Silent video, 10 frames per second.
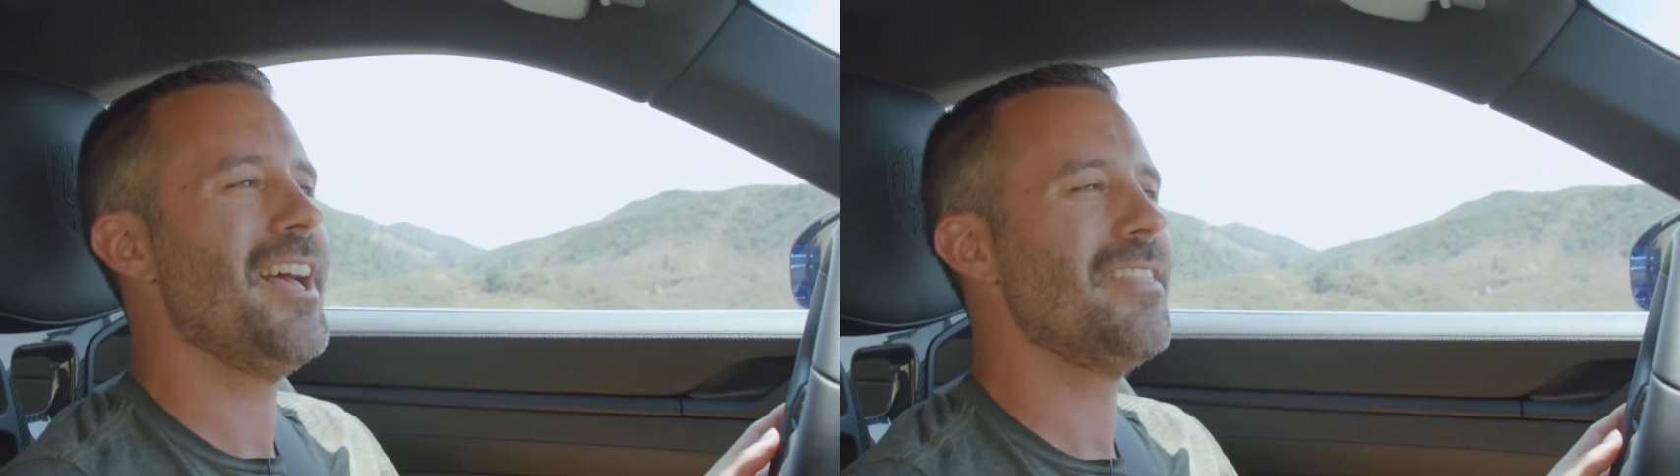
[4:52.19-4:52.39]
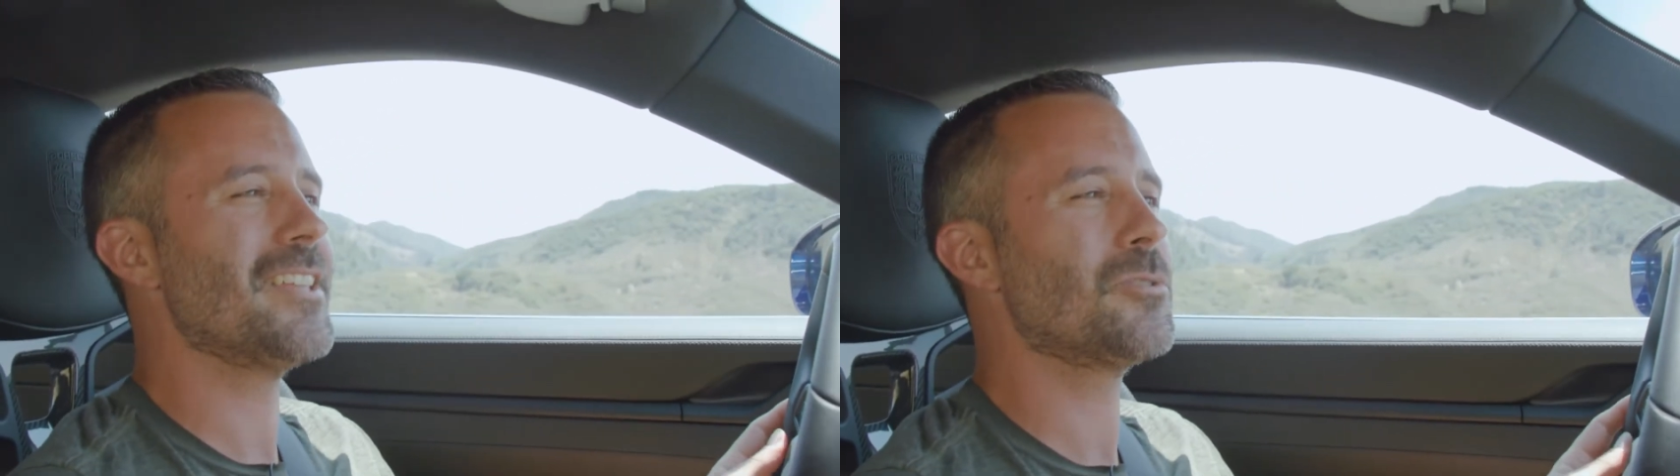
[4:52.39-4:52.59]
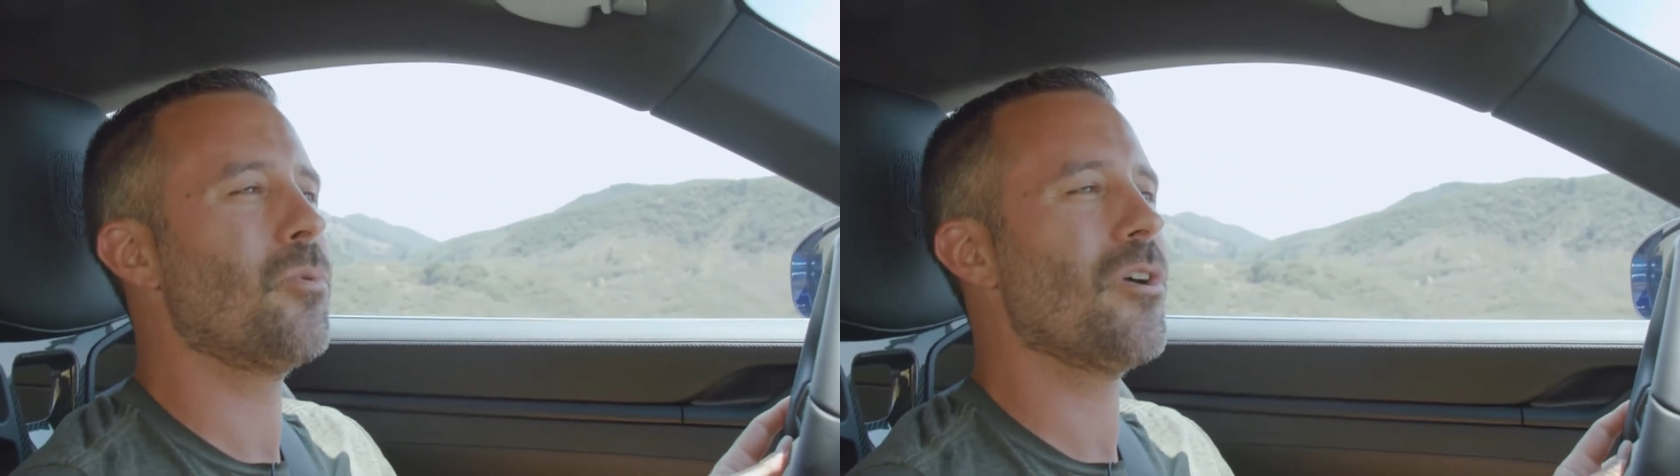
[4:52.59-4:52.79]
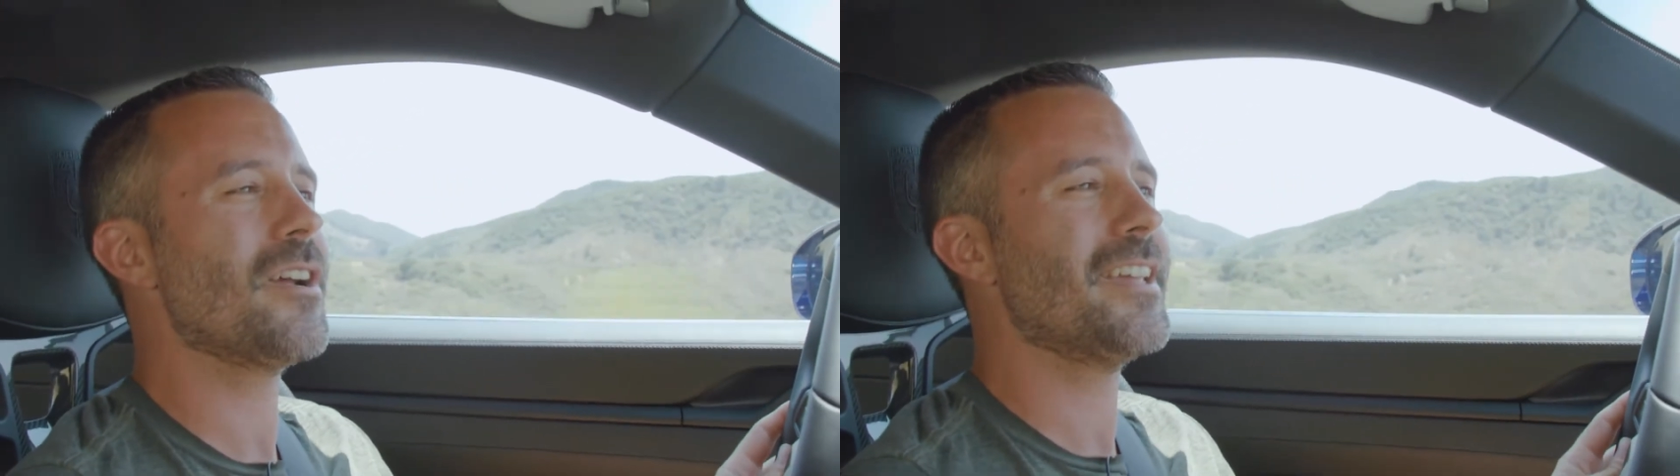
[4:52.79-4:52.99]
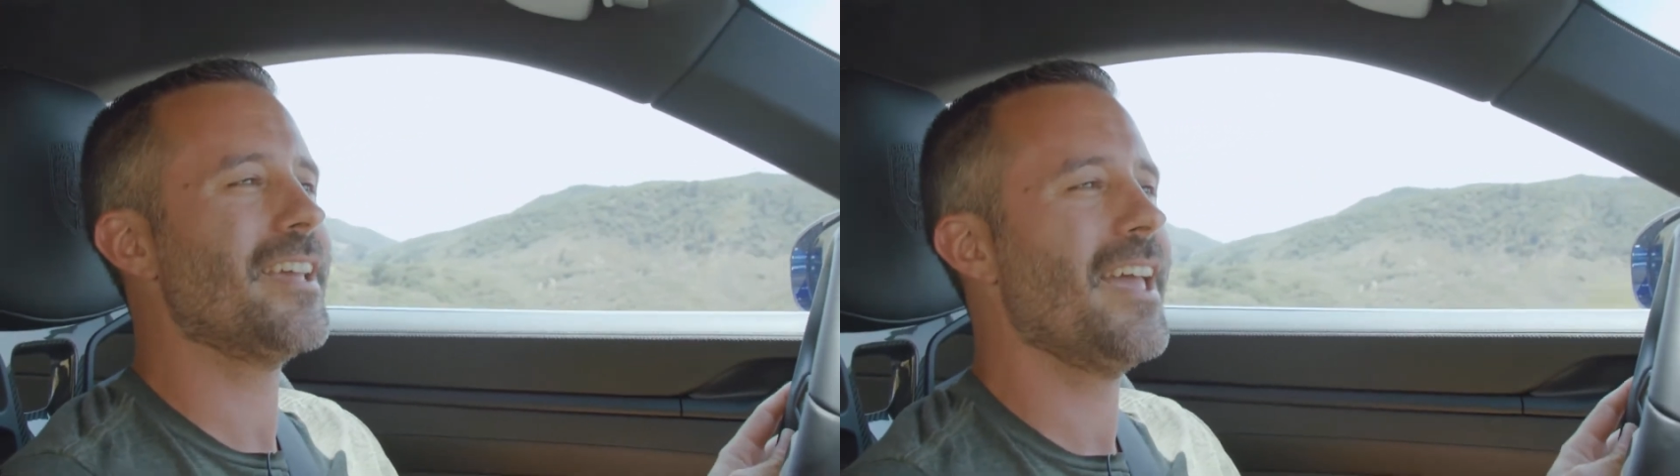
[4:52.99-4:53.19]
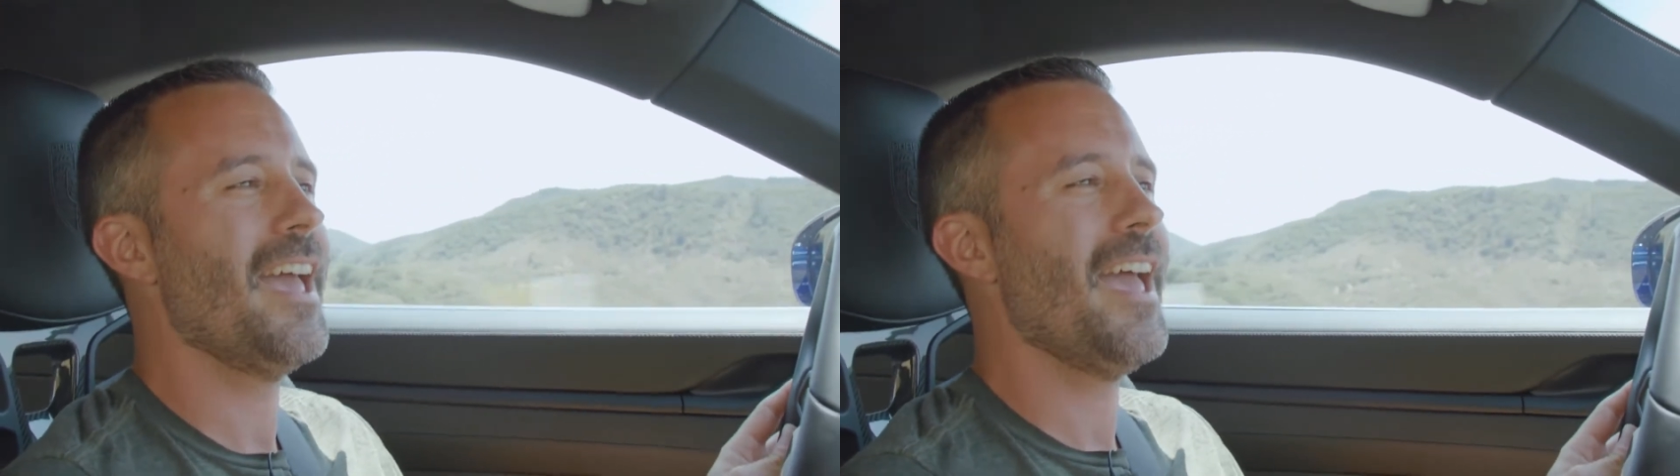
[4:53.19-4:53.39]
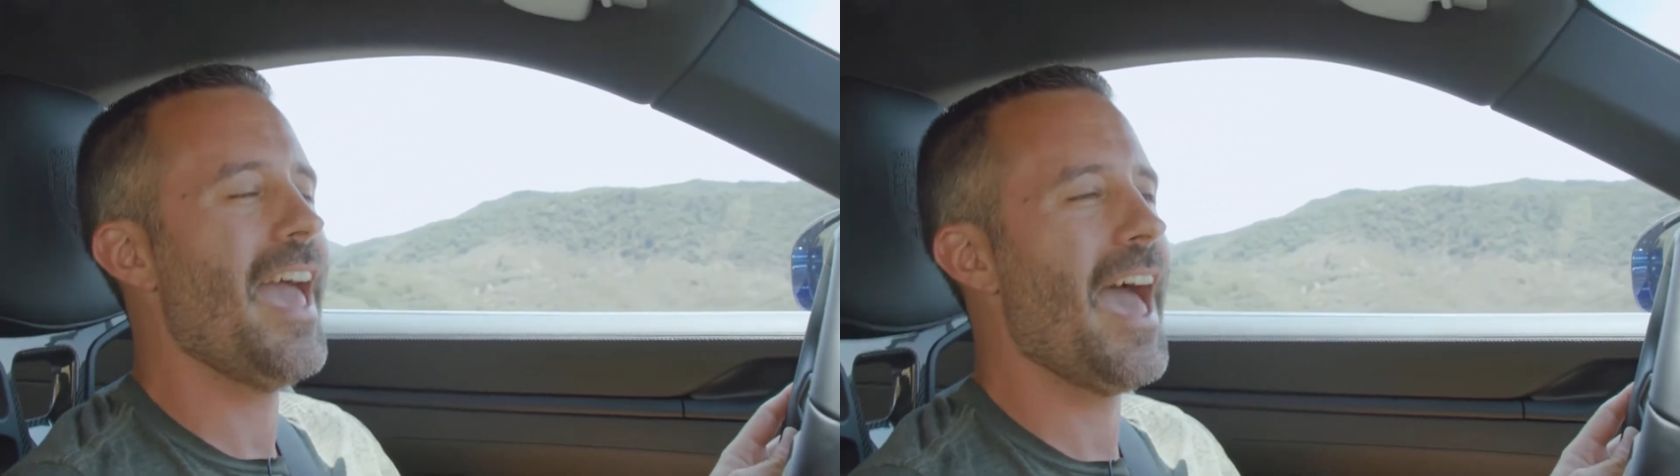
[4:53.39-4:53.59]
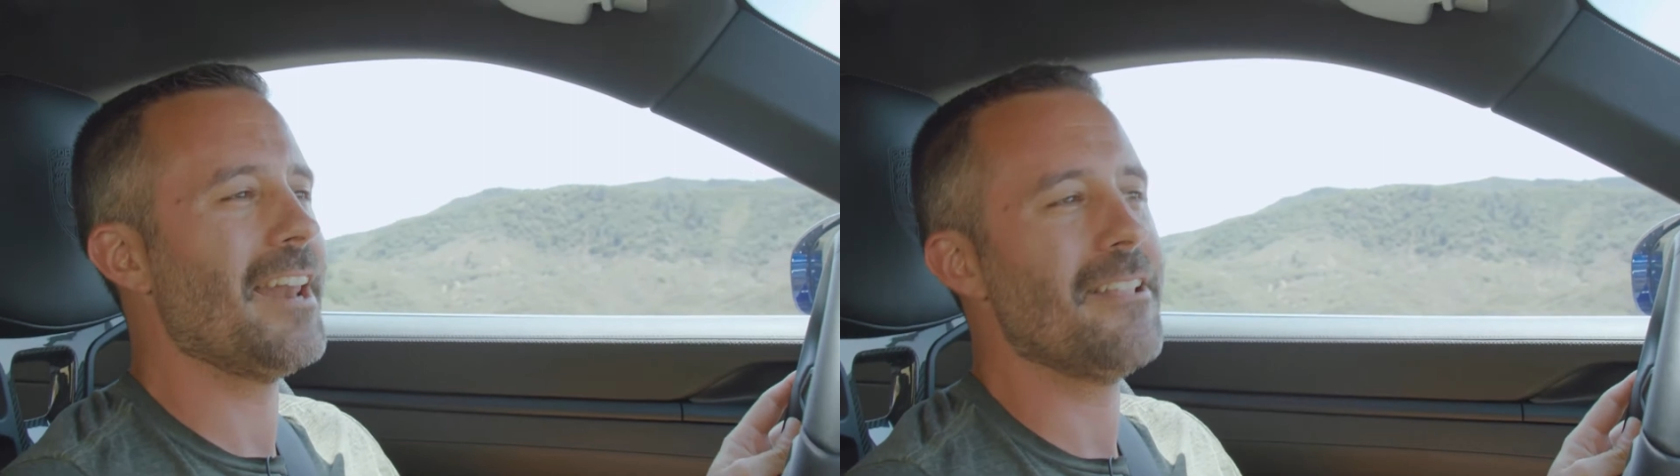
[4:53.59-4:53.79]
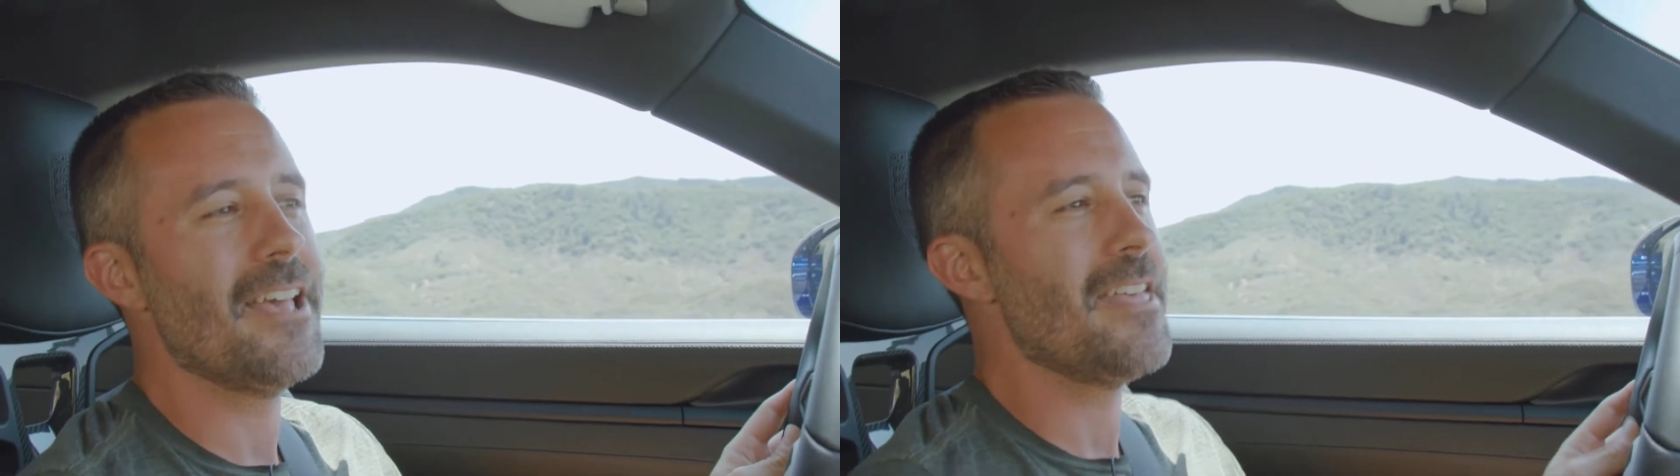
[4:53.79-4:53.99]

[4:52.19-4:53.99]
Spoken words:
that's working at